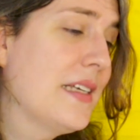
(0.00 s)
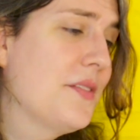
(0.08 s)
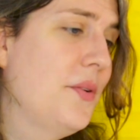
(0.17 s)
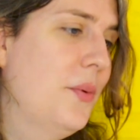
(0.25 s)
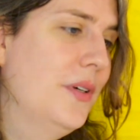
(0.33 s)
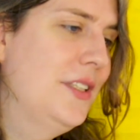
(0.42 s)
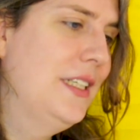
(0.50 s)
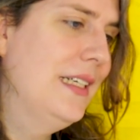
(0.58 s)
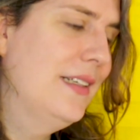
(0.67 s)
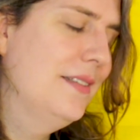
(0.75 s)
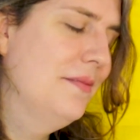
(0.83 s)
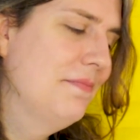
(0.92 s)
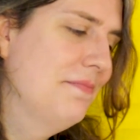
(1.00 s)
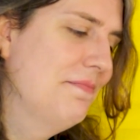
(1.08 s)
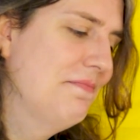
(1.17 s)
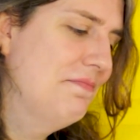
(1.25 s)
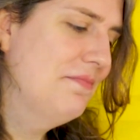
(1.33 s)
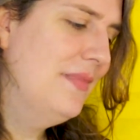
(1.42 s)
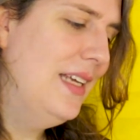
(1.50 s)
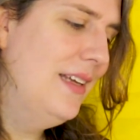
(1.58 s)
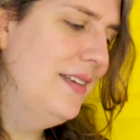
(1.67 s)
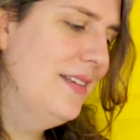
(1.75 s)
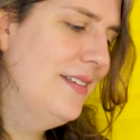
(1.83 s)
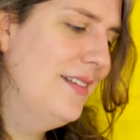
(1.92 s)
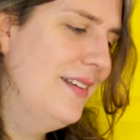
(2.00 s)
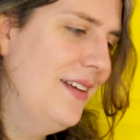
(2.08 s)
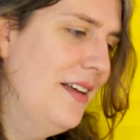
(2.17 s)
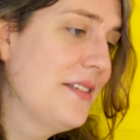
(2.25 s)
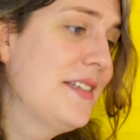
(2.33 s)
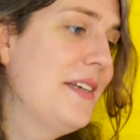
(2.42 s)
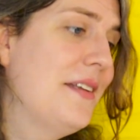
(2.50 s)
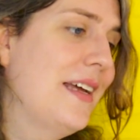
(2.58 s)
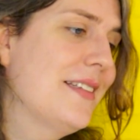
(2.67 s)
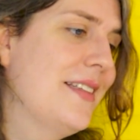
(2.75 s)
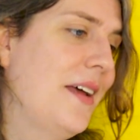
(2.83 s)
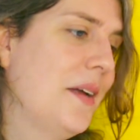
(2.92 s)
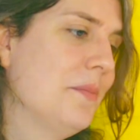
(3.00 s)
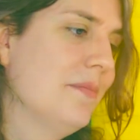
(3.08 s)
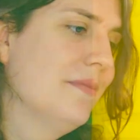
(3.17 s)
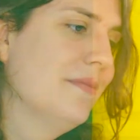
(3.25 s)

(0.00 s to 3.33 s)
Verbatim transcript: Thanks for watching, and I'll see you next time.